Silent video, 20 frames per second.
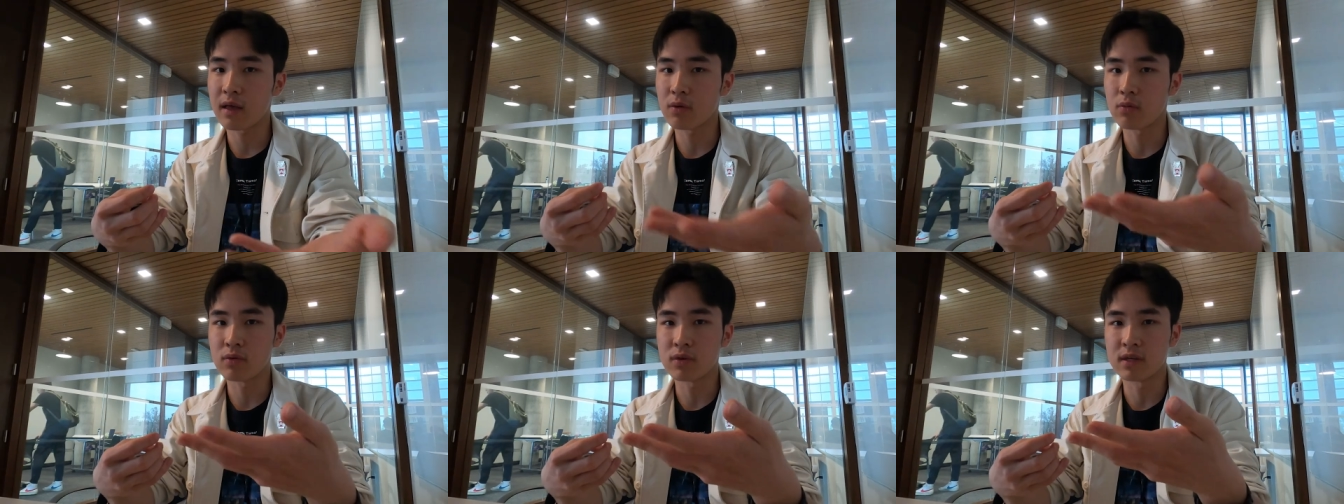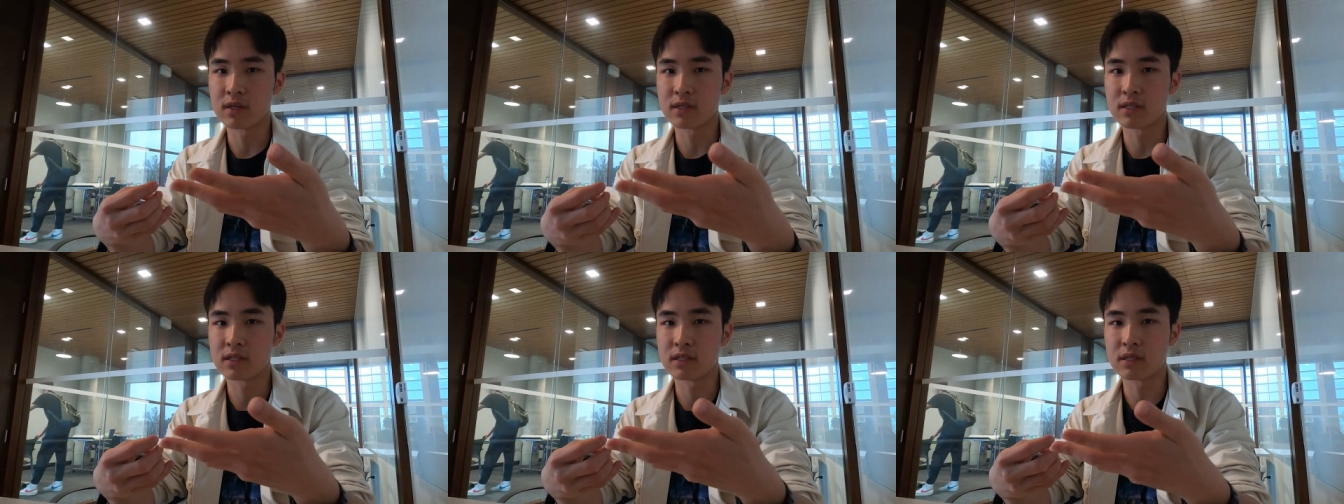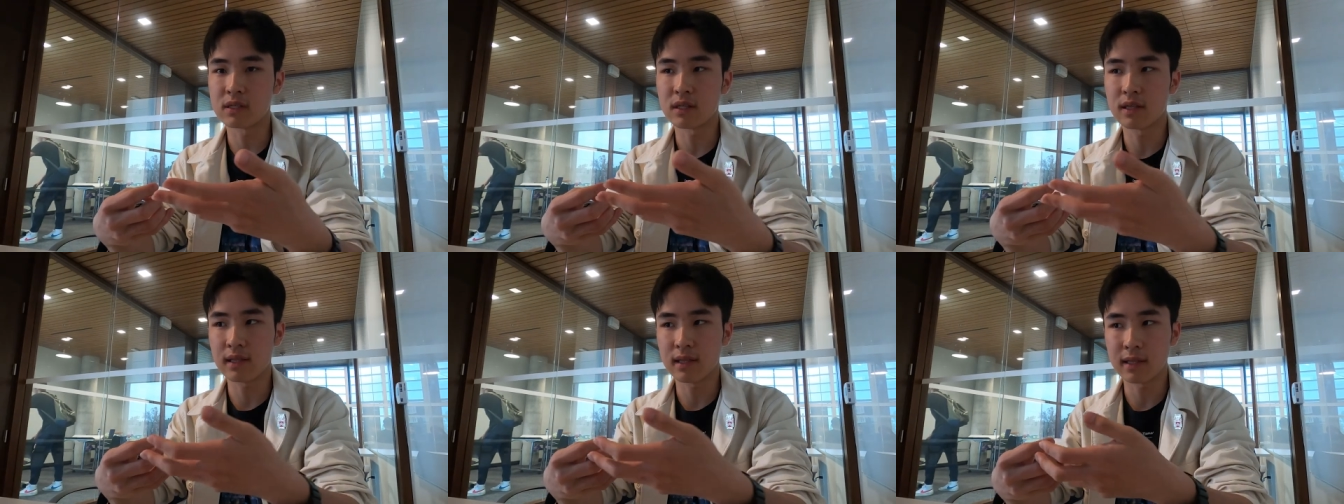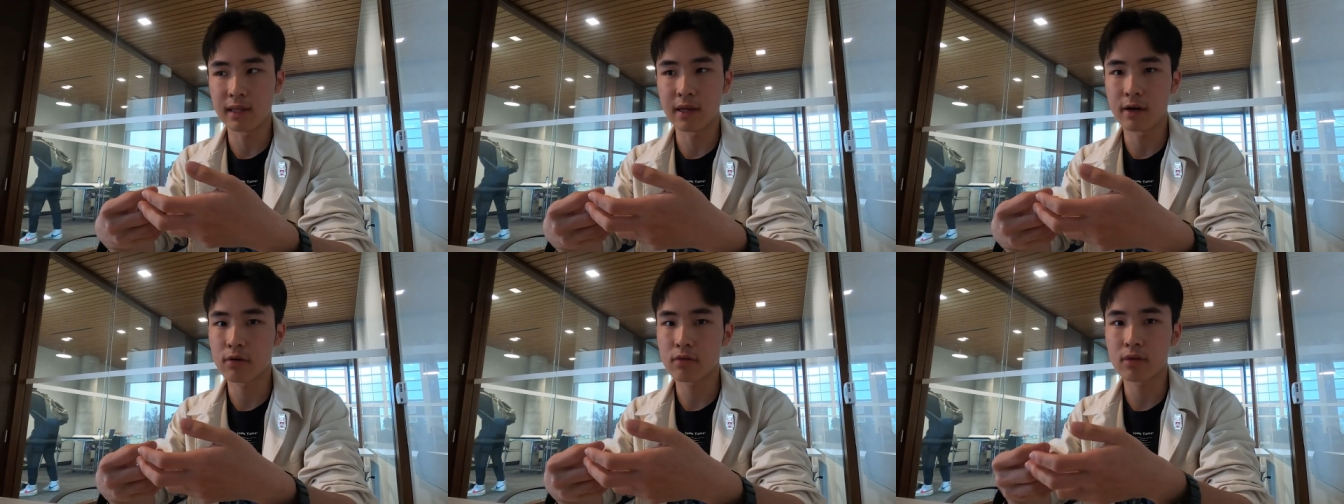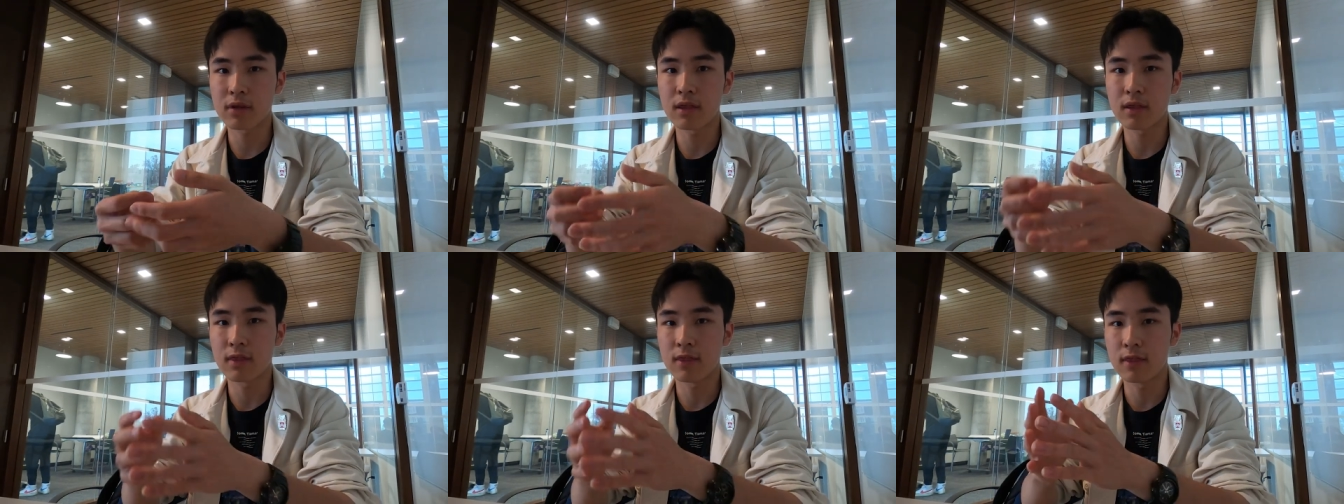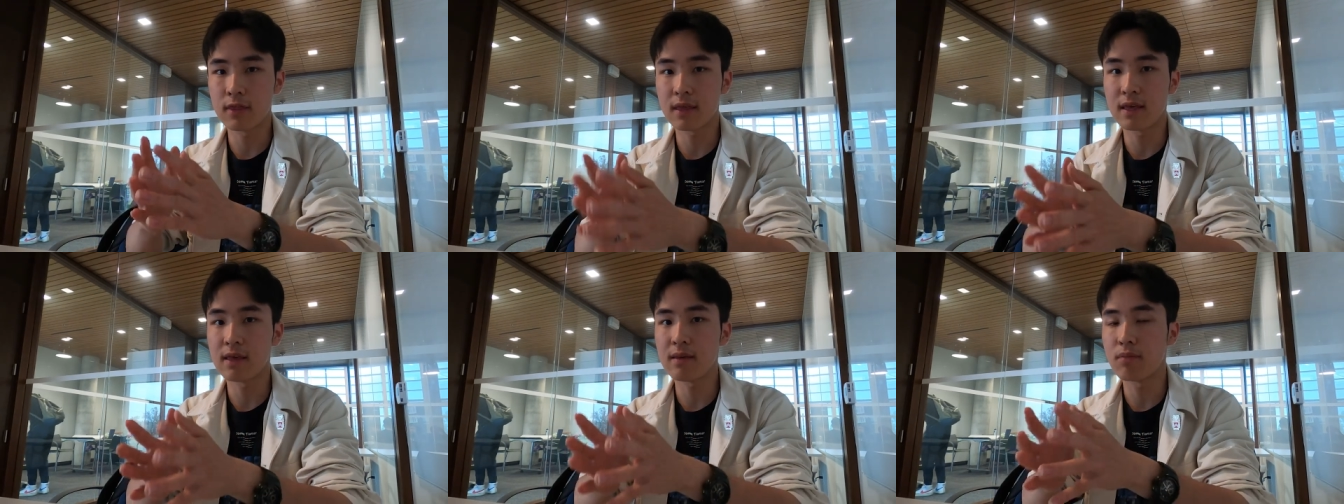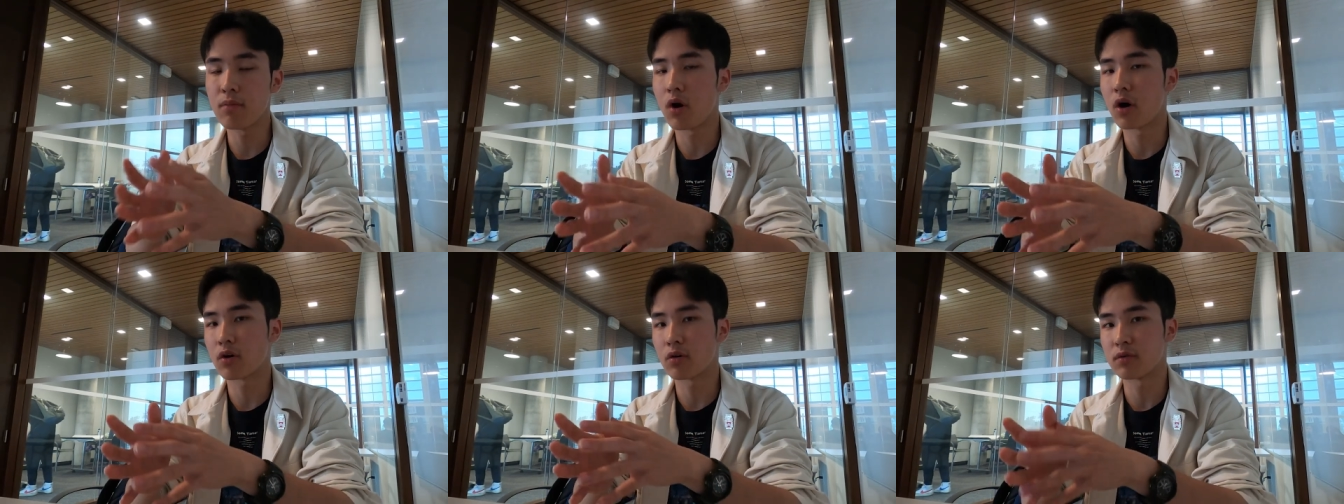I was literally
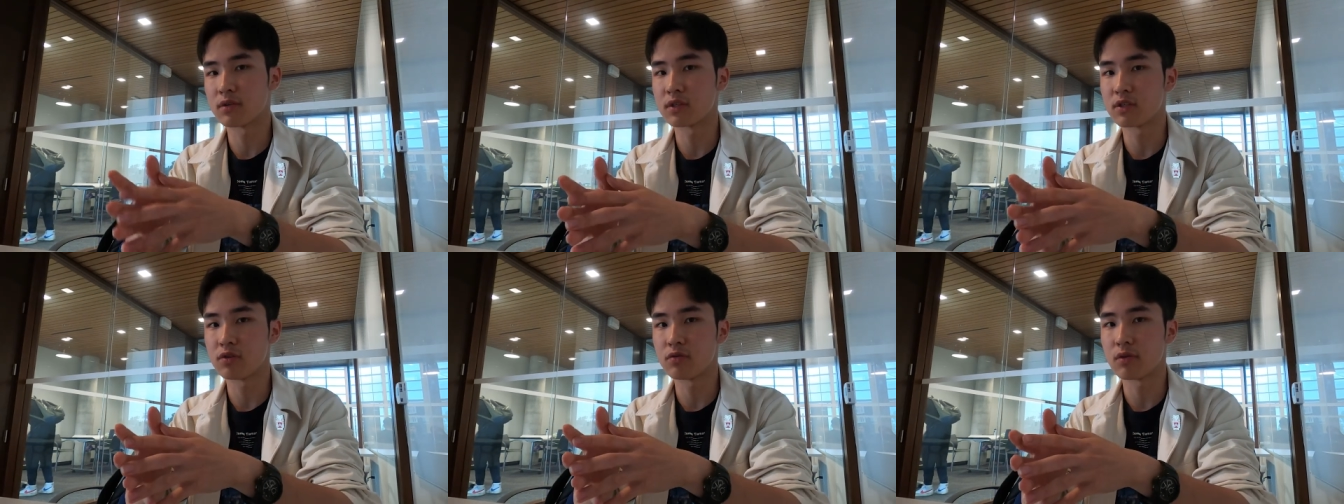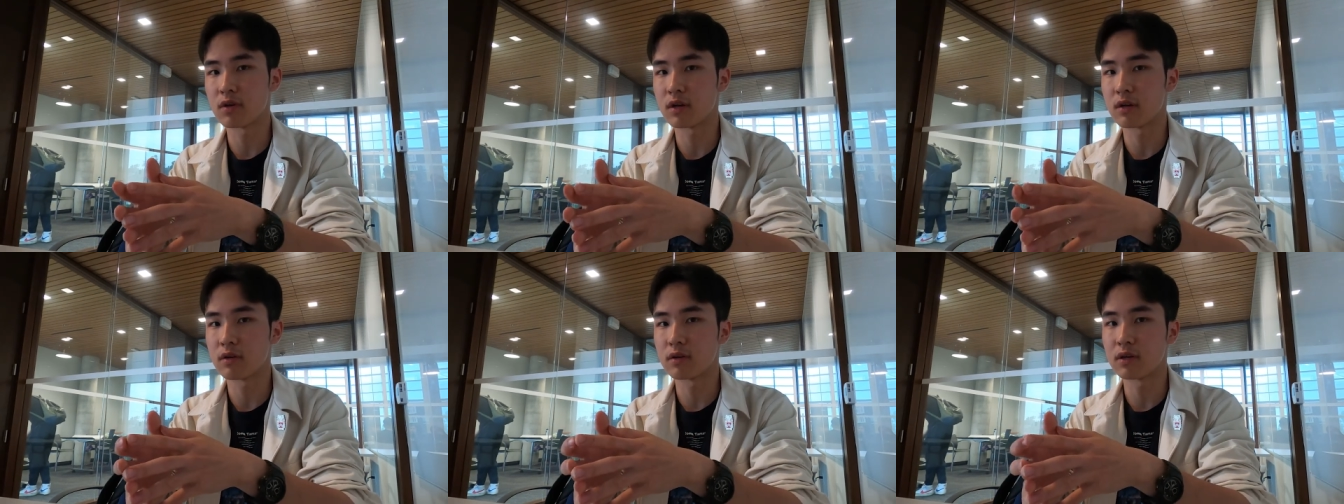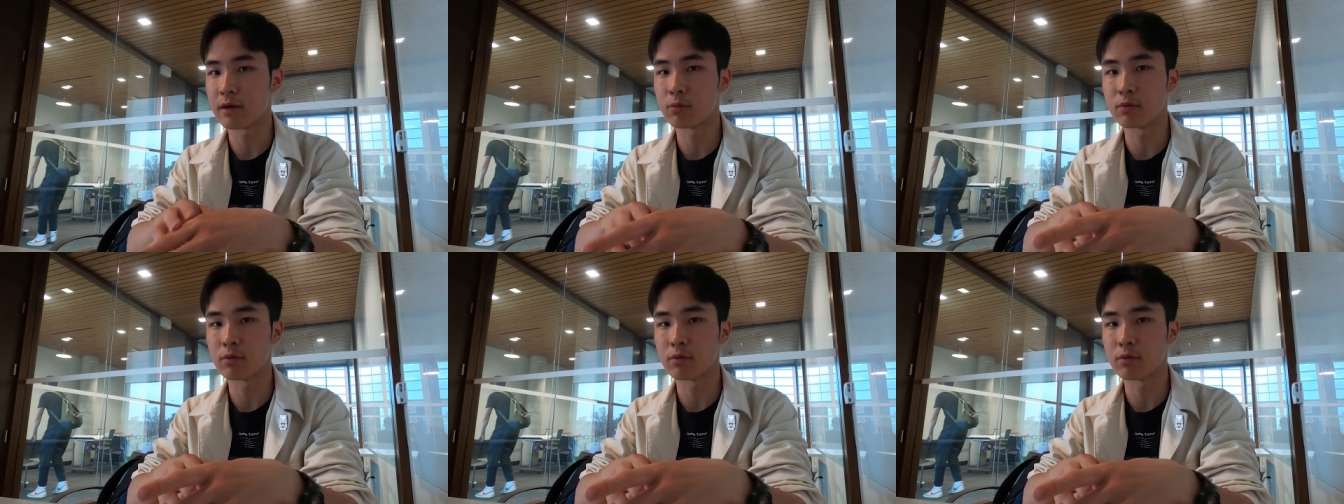the model student.